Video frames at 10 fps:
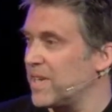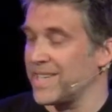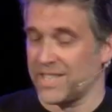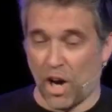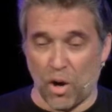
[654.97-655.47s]
And
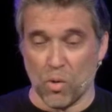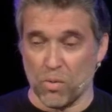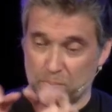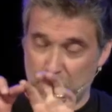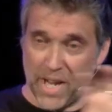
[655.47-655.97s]
his whole
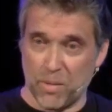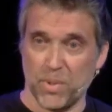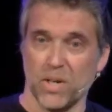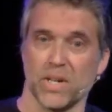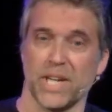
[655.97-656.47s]
big
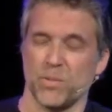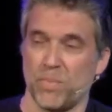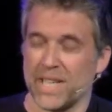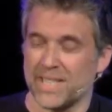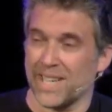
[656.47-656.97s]
book is
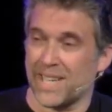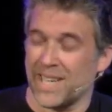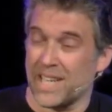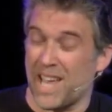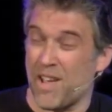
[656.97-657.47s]

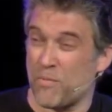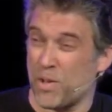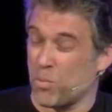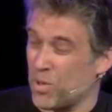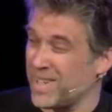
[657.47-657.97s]
basically if
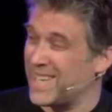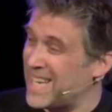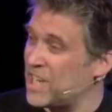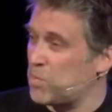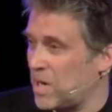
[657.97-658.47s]
you want to
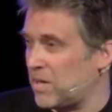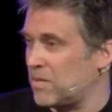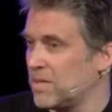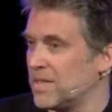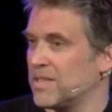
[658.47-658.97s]
lead
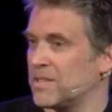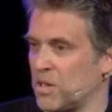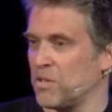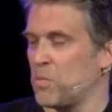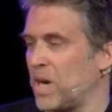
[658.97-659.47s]
well,
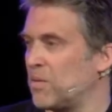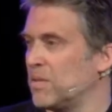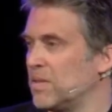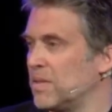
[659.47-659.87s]
serve well.